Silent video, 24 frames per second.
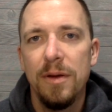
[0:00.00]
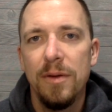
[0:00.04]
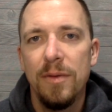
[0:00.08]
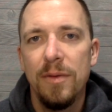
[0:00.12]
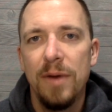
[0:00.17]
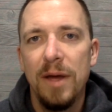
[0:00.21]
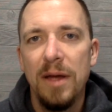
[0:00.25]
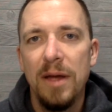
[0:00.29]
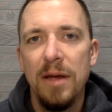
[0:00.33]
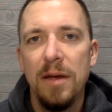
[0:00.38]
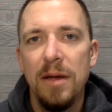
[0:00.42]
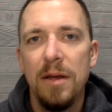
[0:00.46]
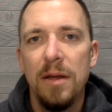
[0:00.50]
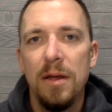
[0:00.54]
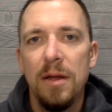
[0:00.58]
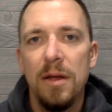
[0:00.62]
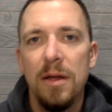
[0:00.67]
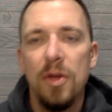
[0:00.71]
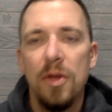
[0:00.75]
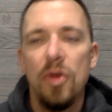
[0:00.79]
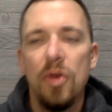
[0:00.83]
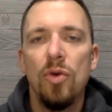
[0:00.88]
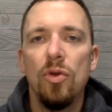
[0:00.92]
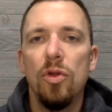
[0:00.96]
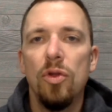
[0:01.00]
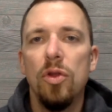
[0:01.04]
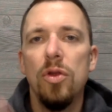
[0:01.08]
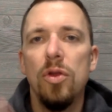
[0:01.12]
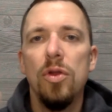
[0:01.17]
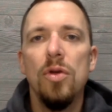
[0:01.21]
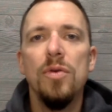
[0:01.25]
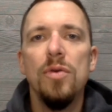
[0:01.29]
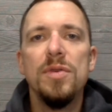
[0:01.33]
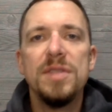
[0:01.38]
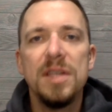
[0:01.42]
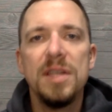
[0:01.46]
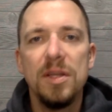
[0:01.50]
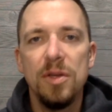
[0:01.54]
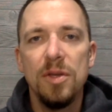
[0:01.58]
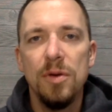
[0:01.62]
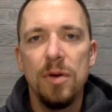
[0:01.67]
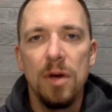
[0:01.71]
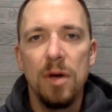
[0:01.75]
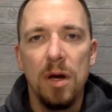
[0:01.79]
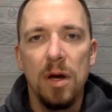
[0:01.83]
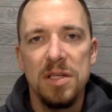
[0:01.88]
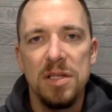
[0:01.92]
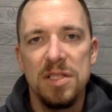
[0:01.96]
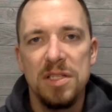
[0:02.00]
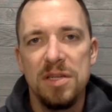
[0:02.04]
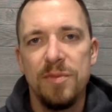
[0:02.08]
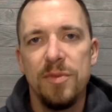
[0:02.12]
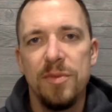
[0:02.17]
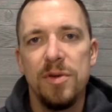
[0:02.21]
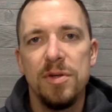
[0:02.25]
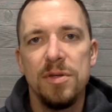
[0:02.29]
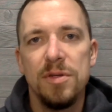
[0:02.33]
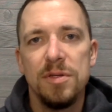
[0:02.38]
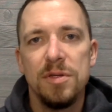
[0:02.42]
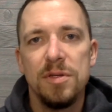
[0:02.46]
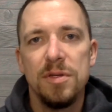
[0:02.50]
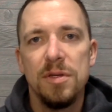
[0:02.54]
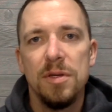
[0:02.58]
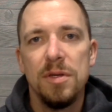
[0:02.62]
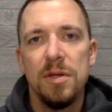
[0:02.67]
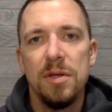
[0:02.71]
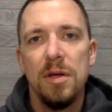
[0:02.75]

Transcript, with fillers: Right? You're losing new customers.